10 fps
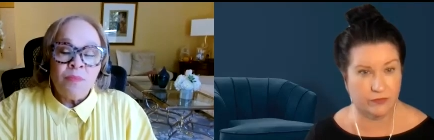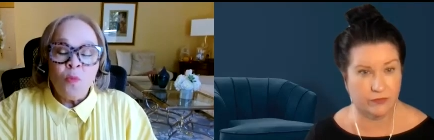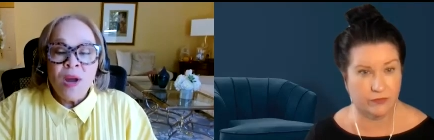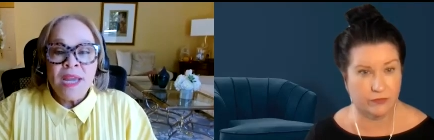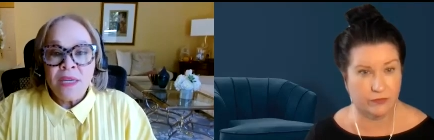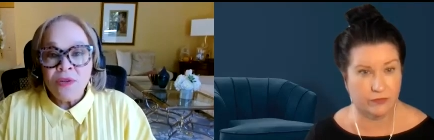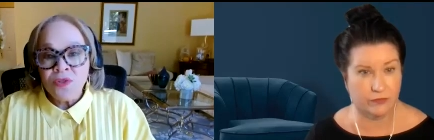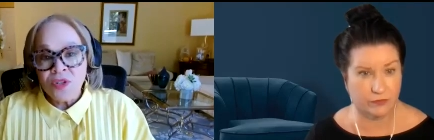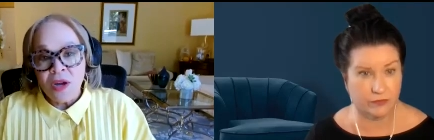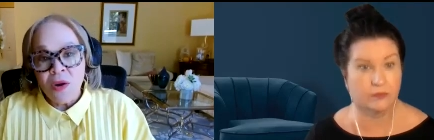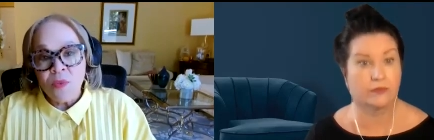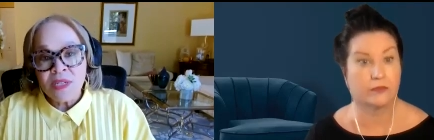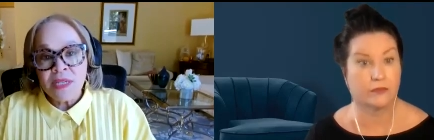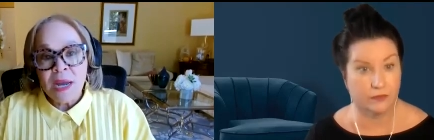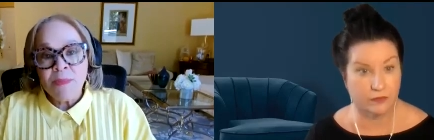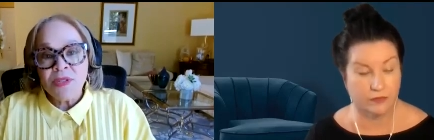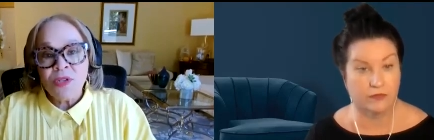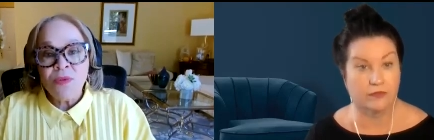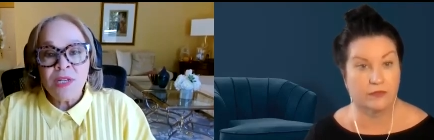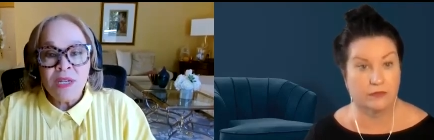Speaker 1: way years ago was an
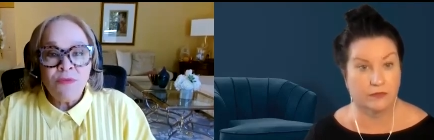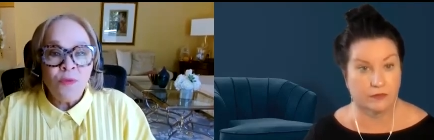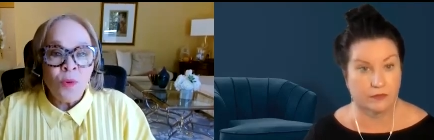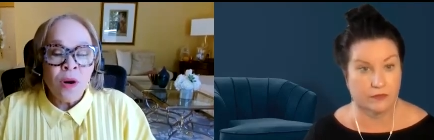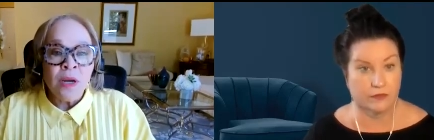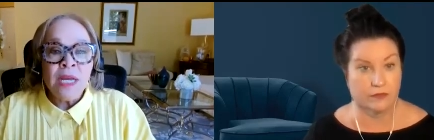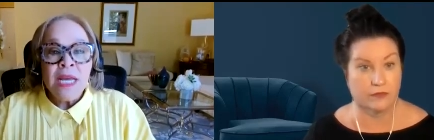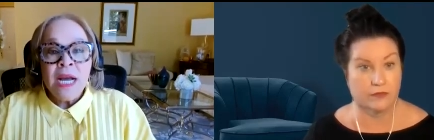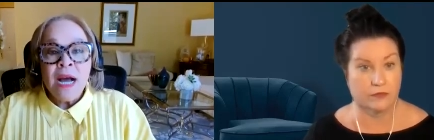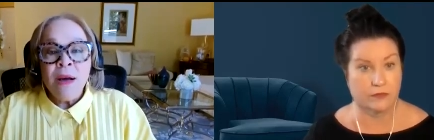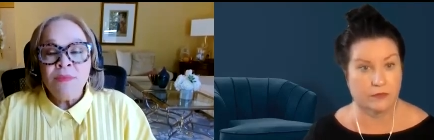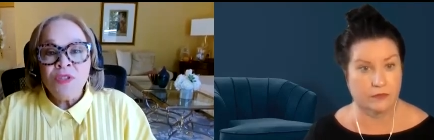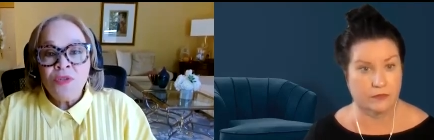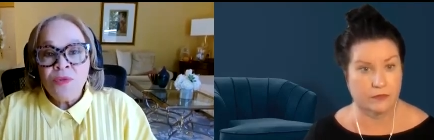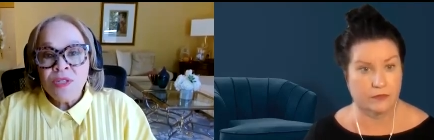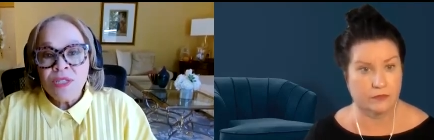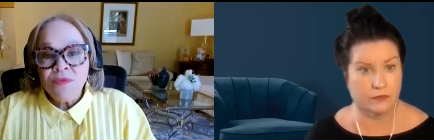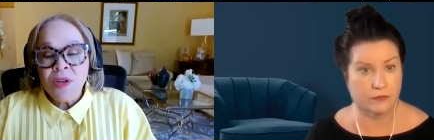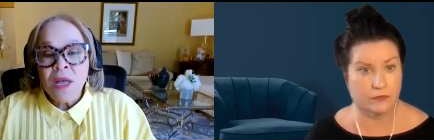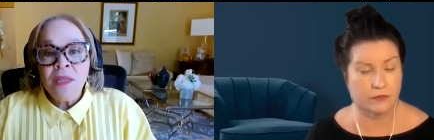opportunity for
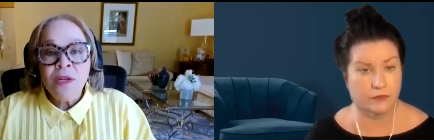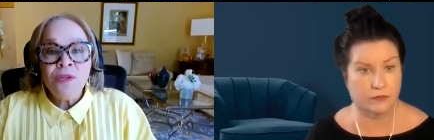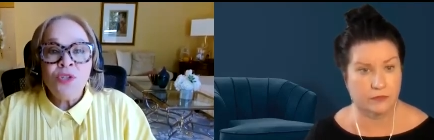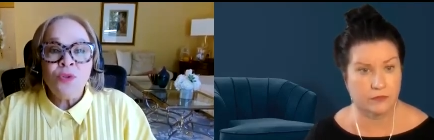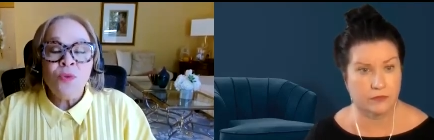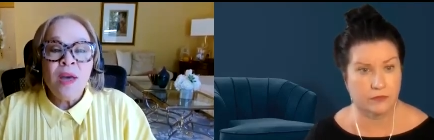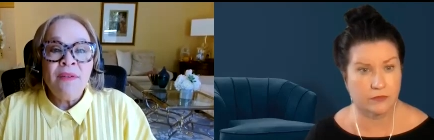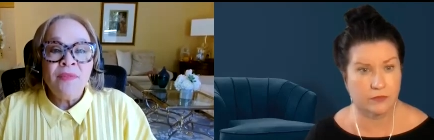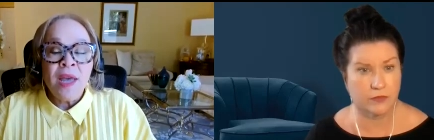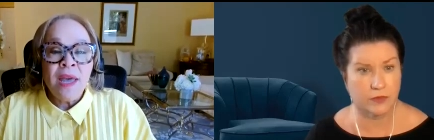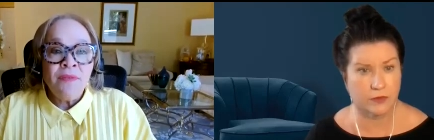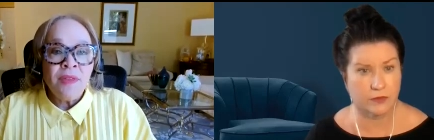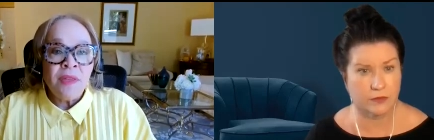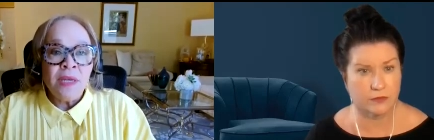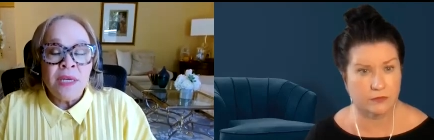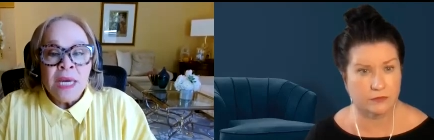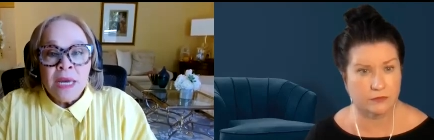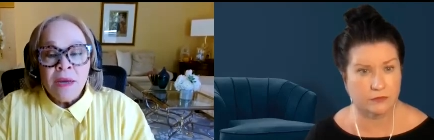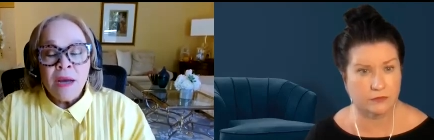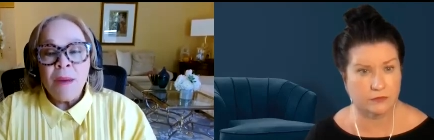students of color to have the
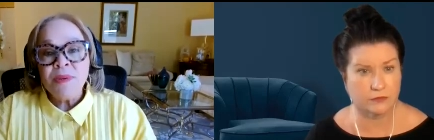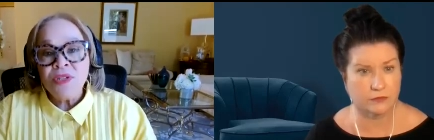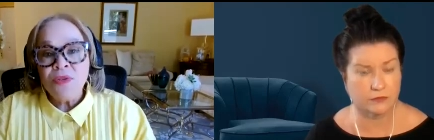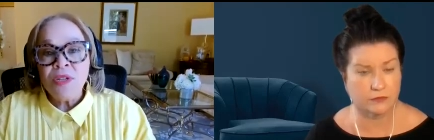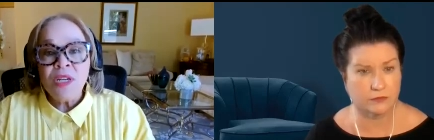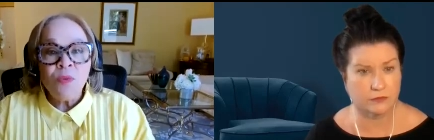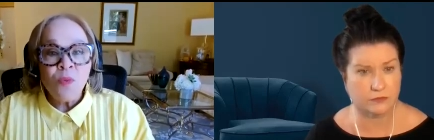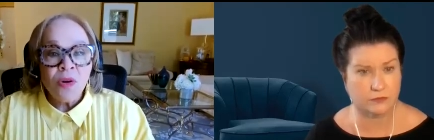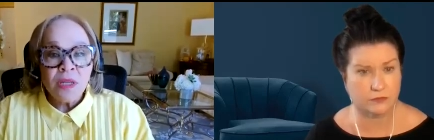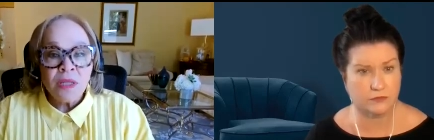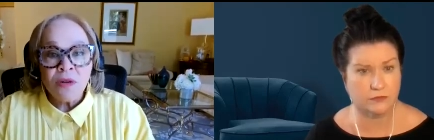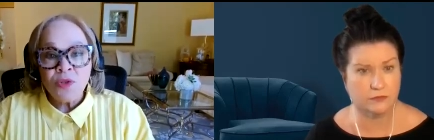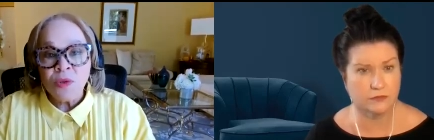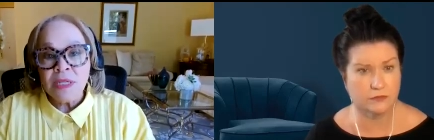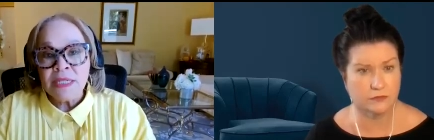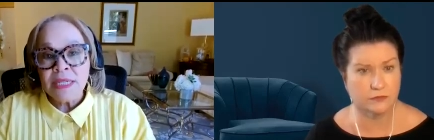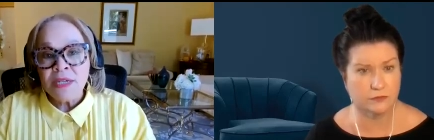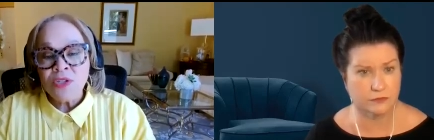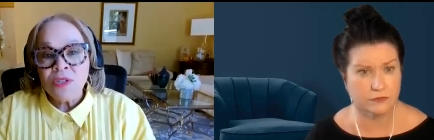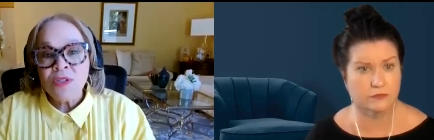opportunity to work in large
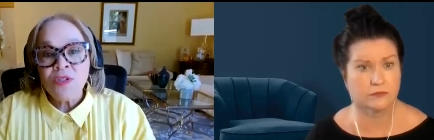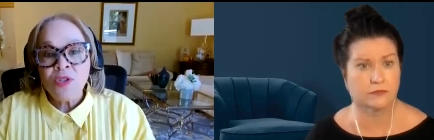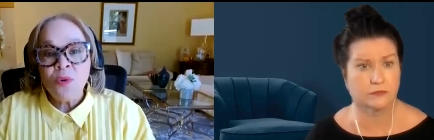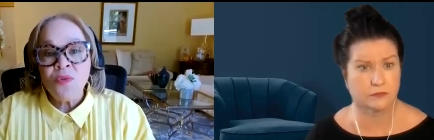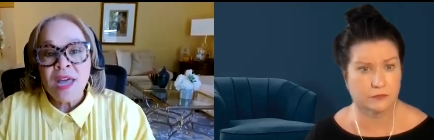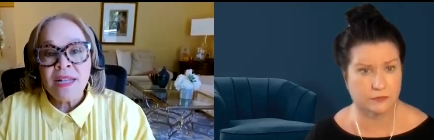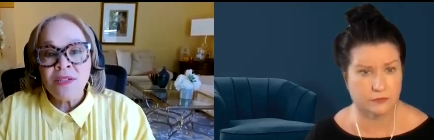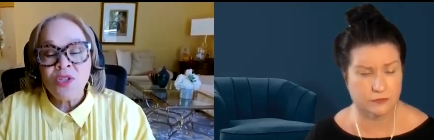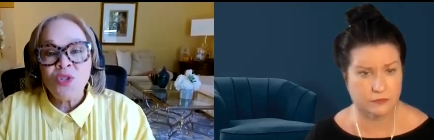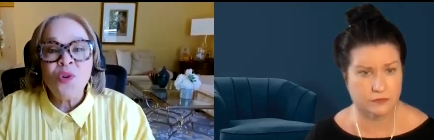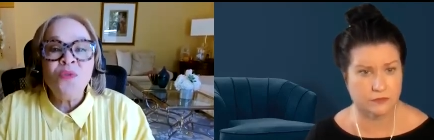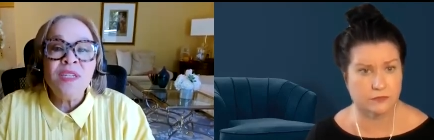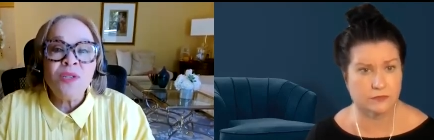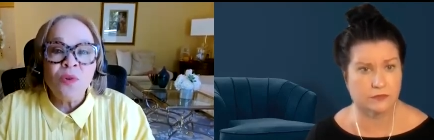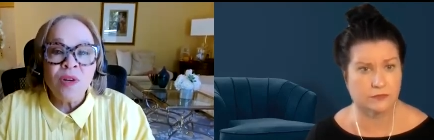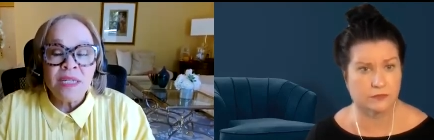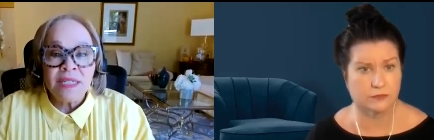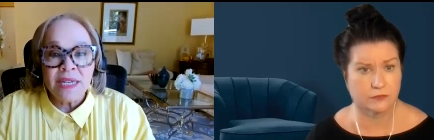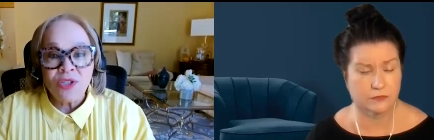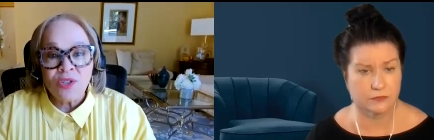organizations. And so that service
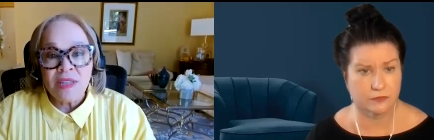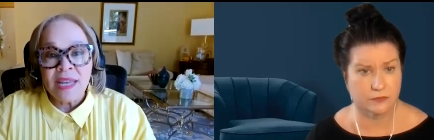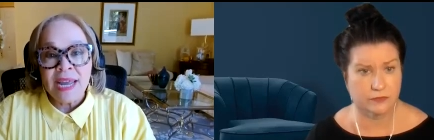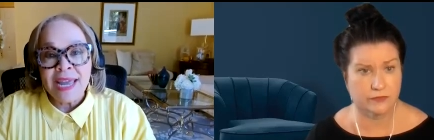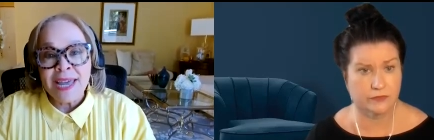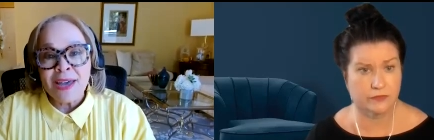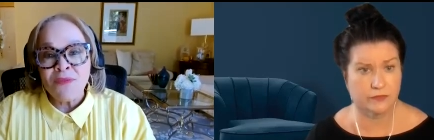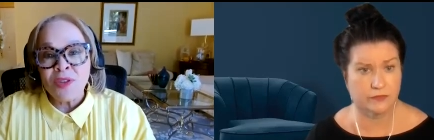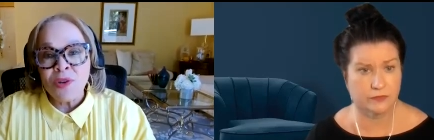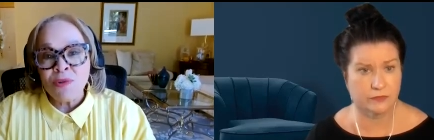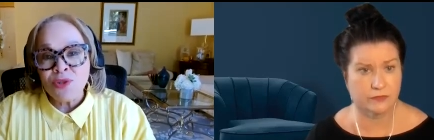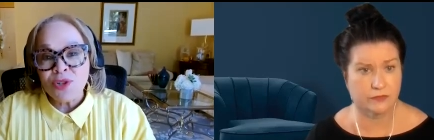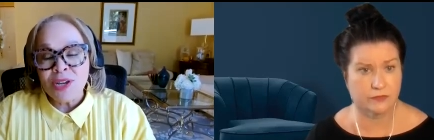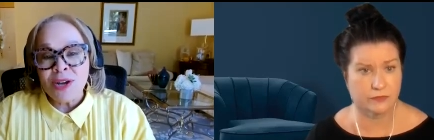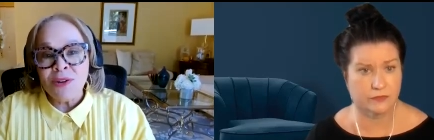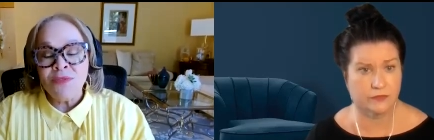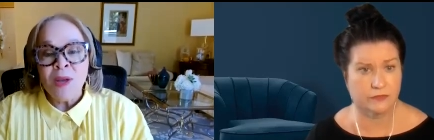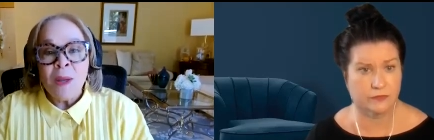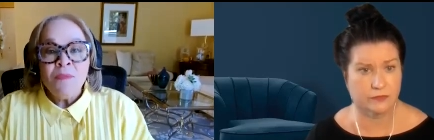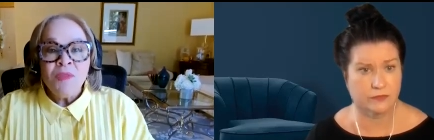orientation that I have, the notion
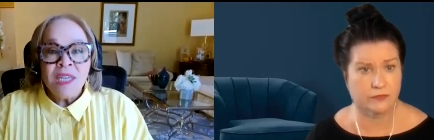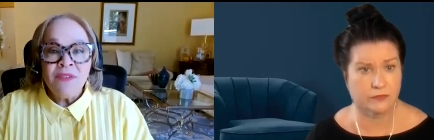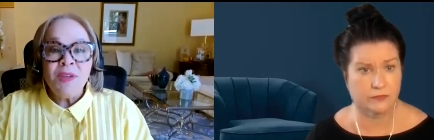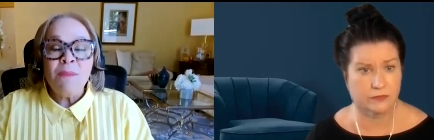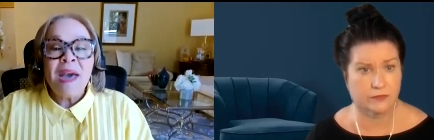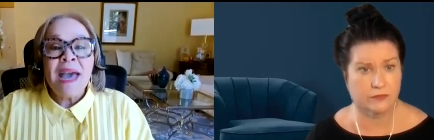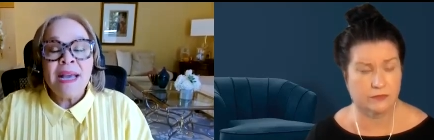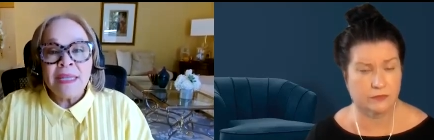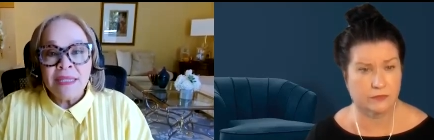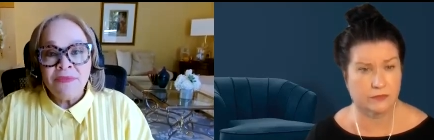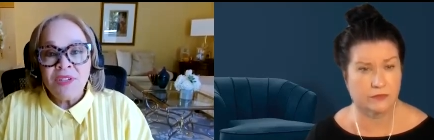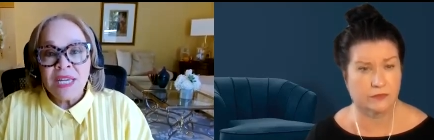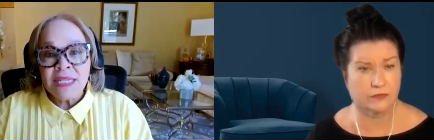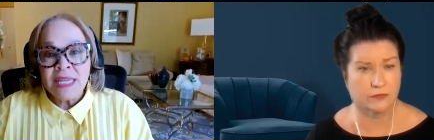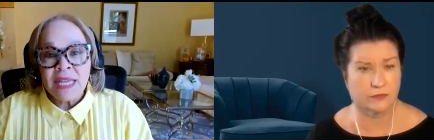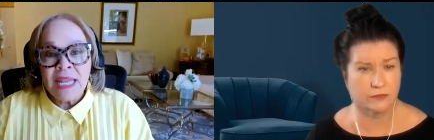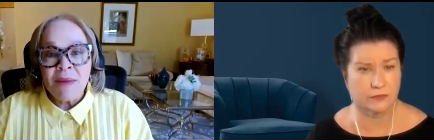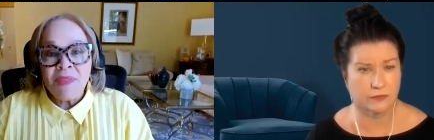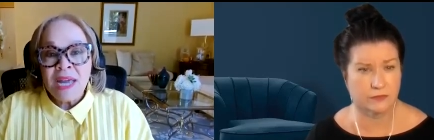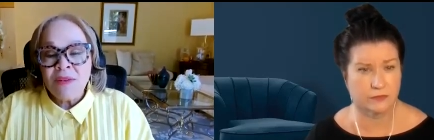of giving back and lifting as I
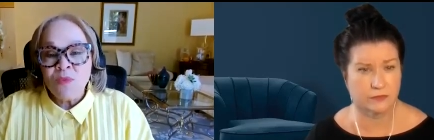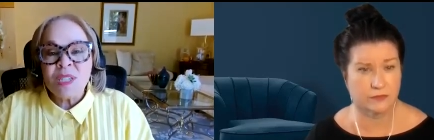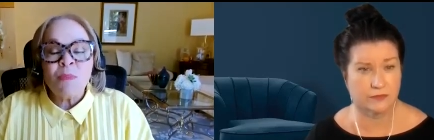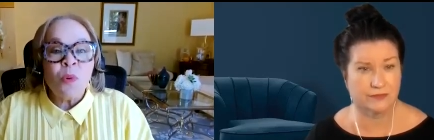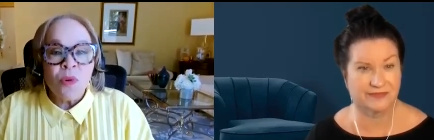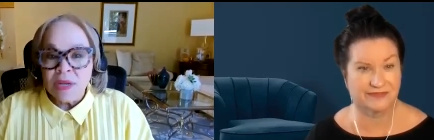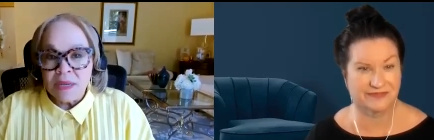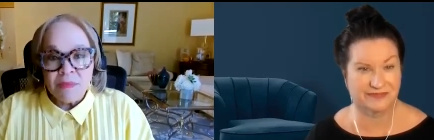climb, that was born